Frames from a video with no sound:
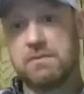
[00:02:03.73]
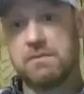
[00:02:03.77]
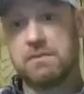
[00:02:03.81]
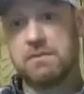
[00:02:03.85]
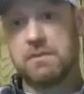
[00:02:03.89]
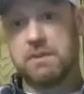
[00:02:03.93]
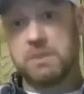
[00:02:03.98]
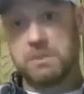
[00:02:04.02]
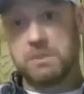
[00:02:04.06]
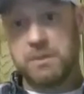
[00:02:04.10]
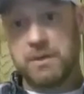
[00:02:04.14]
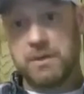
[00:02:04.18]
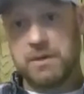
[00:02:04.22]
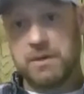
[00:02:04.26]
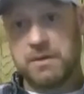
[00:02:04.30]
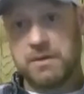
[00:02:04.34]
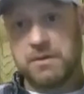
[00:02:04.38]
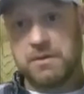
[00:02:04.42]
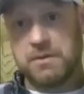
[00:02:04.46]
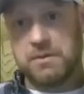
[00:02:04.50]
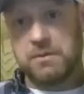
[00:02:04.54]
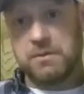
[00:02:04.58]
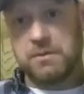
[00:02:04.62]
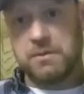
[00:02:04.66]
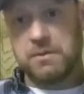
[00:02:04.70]
deal
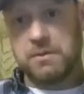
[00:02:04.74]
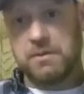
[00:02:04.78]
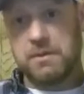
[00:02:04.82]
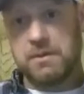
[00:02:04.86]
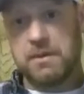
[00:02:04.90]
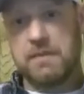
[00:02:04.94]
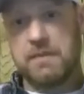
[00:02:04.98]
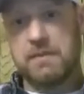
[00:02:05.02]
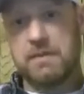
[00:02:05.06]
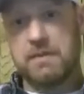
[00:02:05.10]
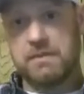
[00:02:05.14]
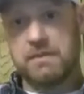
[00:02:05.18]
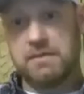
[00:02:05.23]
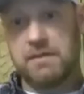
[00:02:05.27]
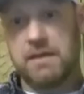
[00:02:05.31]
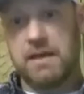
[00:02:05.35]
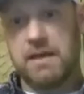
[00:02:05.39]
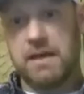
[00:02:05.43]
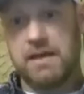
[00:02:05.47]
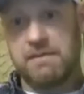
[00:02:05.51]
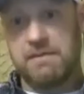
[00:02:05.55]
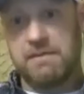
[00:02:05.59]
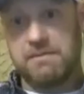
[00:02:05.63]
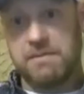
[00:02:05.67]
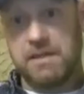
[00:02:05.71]
breaker to where it's a
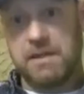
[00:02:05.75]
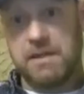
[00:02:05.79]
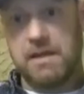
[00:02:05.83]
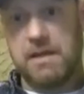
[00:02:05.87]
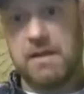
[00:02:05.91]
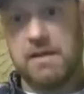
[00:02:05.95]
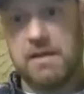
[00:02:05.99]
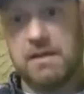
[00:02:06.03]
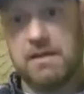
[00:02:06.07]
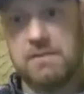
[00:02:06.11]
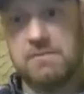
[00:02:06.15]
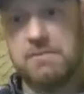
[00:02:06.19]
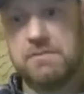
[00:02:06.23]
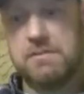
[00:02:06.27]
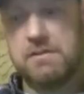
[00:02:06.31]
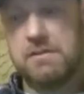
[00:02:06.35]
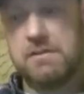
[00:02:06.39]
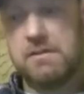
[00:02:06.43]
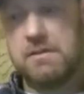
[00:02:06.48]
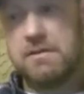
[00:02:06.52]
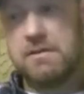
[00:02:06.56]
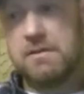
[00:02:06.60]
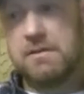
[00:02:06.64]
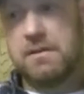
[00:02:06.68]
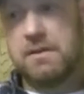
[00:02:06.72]
have to have,
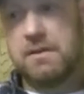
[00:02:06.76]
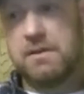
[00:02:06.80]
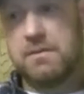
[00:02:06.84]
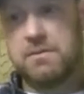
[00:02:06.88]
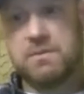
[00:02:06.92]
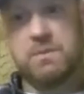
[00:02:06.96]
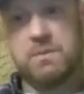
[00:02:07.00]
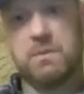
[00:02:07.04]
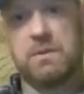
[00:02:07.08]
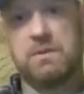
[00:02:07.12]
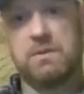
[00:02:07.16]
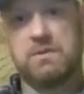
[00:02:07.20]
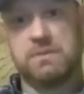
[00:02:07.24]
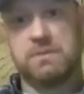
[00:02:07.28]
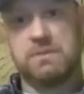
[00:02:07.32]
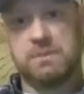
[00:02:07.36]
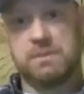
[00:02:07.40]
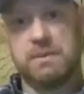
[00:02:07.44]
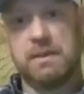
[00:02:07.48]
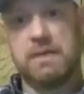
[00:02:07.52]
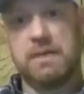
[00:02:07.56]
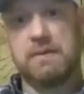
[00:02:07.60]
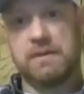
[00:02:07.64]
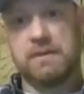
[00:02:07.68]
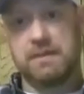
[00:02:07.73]
some way,
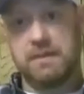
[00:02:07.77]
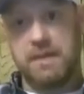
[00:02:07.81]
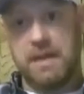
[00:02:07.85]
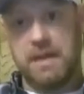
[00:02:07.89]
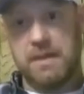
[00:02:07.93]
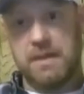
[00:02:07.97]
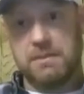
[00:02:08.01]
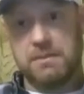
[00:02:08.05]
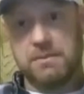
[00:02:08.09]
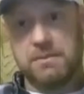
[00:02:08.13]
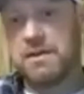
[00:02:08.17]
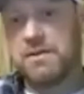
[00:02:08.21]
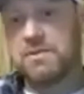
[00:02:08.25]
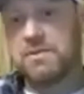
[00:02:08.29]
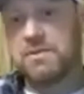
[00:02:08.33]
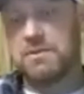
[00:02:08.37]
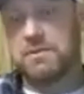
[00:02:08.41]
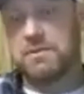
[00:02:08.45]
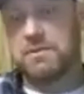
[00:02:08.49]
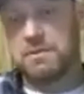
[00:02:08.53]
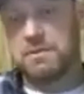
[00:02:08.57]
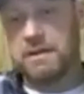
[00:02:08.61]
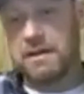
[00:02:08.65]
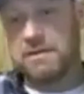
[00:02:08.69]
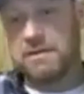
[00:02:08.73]
somehow it can happen.
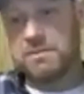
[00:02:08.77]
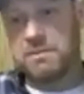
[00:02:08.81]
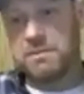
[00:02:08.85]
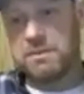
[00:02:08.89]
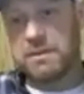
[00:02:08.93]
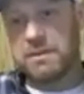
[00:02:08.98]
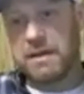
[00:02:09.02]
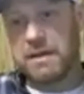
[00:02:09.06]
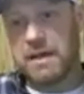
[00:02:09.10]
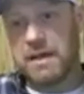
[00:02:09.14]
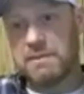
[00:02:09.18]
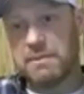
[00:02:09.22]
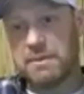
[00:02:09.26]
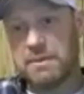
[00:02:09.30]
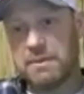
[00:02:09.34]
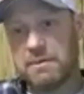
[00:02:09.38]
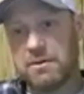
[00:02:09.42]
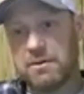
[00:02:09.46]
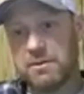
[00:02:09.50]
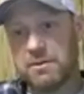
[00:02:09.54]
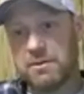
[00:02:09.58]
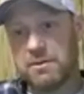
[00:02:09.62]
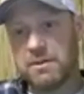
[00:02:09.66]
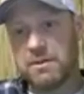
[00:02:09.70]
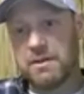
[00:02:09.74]
So there has to be a happy
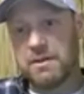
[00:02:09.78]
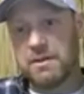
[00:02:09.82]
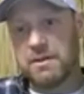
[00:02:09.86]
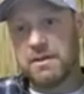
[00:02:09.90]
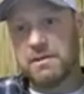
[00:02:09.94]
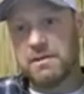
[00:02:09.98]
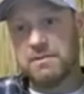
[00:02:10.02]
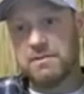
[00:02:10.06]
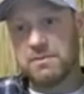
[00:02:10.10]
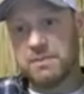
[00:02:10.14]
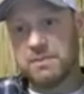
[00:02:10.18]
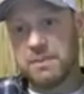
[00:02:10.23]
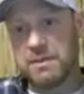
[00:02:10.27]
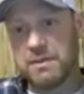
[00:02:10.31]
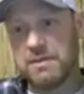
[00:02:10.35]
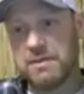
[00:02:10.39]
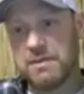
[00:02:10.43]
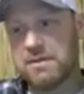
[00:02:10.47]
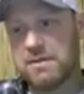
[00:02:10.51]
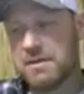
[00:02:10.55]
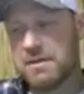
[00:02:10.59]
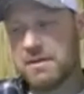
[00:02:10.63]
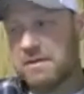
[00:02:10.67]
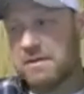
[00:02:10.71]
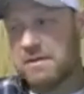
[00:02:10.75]
harmony. It has to be
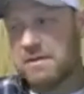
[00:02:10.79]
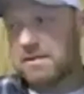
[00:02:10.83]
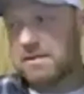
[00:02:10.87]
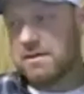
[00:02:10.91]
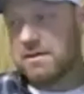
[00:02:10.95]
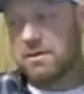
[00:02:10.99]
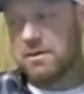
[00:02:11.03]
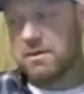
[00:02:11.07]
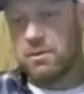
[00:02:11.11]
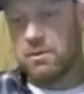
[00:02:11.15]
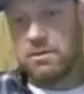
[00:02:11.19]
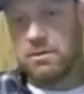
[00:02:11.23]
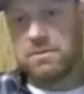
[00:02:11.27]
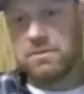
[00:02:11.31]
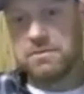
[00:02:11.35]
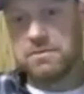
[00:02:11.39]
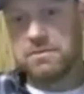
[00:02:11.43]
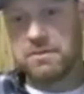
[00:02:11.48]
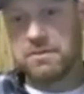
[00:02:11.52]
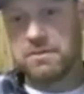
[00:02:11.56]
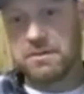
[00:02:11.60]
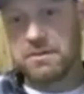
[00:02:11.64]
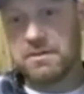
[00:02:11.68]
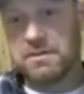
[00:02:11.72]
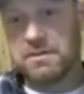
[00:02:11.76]
a orchestra.